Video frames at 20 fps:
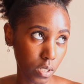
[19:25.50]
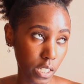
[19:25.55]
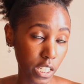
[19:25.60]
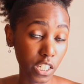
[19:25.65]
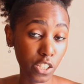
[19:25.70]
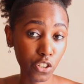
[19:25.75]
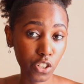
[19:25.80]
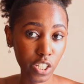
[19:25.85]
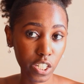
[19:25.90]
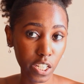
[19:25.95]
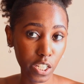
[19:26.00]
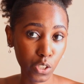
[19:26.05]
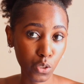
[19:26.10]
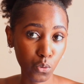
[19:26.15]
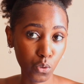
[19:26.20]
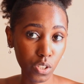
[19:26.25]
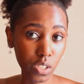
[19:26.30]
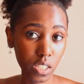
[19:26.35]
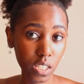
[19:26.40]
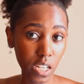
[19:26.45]

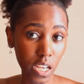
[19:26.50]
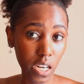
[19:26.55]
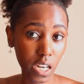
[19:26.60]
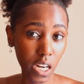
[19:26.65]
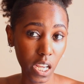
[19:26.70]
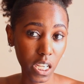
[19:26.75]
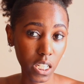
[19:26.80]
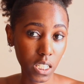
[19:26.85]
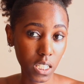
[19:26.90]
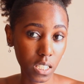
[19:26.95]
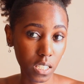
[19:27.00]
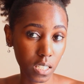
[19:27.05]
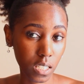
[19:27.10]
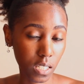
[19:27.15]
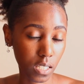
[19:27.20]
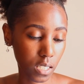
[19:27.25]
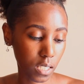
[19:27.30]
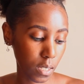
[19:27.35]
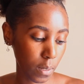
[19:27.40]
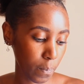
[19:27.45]
ingredients was
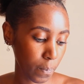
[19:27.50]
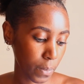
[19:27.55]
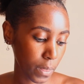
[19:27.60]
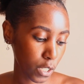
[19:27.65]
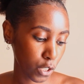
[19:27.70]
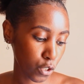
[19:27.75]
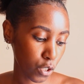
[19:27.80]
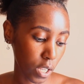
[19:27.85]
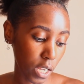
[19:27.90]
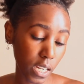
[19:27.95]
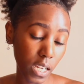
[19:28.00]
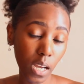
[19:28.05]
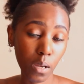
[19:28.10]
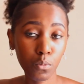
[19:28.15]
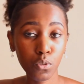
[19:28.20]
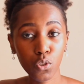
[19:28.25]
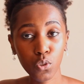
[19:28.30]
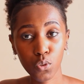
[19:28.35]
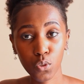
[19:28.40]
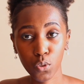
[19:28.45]
1096. So that
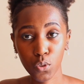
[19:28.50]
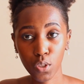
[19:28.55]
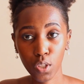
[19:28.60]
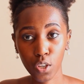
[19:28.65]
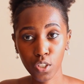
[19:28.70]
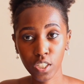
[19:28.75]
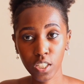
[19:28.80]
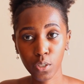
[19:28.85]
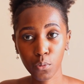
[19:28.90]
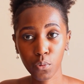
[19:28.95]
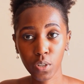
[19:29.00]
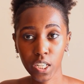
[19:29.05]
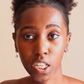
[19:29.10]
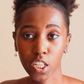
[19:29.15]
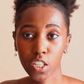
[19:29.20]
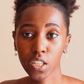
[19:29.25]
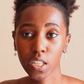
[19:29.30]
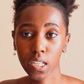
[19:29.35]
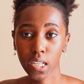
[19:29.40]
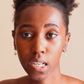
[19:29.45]
comes to
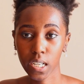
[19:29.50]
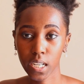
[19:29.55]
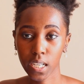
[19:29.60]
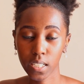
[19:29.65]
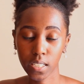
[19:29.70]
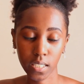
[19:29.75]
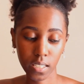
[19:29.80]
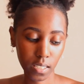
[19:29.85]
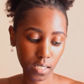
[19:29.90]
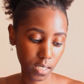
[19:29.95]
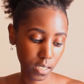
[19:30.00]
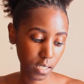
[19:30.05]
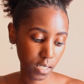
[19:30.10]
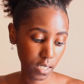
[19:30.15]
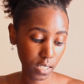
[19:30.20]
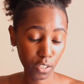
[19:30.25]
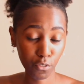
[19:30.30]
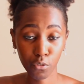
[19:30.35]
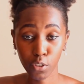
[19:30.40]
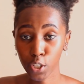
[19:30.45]

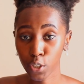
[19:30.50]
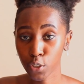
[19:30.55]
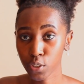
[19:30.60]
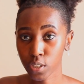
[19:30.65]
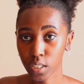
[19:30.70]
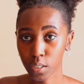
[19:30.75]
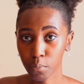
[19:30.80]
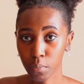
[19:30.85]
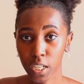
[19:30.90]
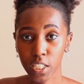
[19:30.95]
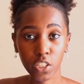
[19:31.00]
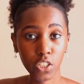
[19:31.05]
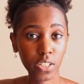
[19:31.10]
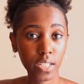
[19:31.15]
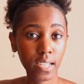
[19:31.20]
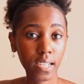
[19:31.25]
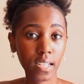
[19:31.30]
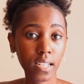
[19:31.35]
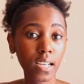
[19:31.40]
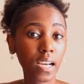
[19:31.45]
2196 if you're using
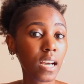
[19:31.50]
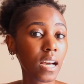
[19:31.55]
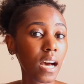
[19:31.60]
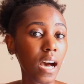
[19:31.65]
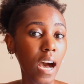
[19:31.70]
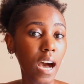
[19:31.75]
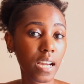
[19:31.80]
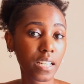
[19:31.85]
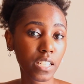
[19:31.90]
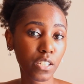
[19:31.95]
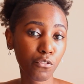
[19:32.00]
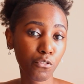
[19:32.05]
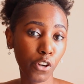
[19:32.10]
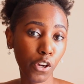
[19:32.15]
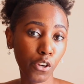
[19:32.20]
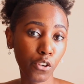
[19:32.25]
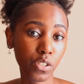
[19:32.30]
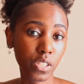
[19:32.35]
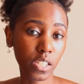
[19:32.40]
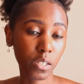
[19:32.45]
margarine, and if you're
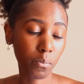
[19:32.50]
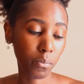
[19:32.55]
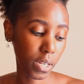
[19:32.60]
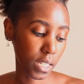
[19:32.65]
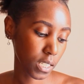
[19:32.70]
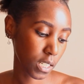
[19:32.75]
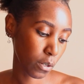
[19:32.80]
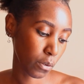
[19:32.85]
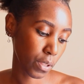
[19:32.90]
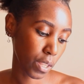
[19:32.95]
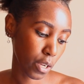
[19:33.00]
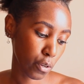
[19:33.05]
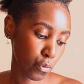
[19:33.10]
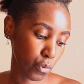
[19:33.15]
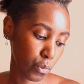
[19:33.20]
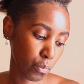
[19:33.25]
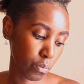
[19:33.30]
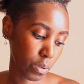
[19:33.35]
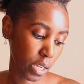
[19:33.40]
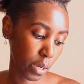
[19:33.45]
using butter, that
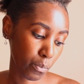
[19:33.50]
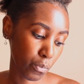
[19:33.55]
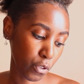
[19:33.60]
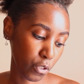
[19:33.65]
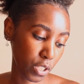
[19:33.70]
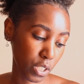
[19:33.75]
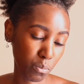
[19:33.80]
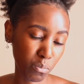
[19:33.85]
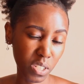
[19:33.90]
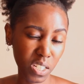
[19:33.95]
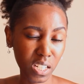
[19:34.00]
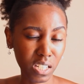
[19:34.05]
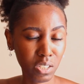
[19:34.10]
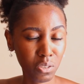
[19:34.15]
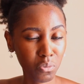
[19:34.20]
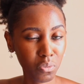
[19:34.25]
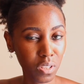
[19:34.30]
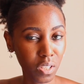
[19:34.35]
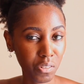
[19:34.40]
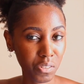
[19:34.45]
would be approximately
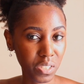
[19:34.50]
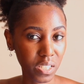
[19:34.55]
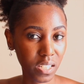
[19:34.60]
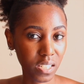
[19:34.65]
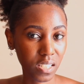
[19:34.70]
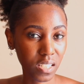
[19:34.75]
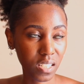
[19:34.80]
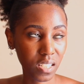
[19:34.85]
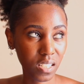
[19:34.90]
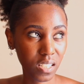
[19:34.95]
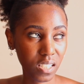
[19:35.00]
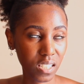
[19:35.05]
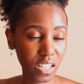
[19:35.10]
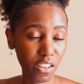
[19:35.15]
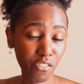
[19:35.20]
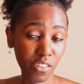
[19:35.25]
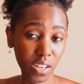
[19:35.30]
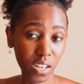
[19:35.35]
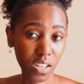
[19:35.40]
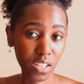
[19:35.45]

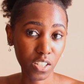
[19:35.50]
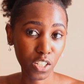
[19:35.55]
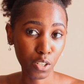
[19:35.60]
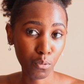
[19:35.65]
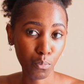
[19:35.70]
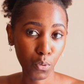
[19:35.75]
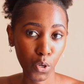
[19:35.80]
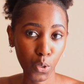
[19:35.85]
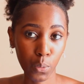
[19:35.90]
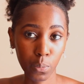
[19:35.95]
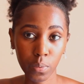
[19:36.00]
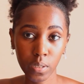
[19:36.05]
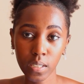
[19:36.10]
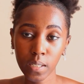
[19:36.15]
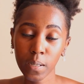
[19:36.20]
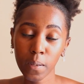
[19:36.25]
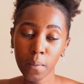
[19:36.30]
2700 bob.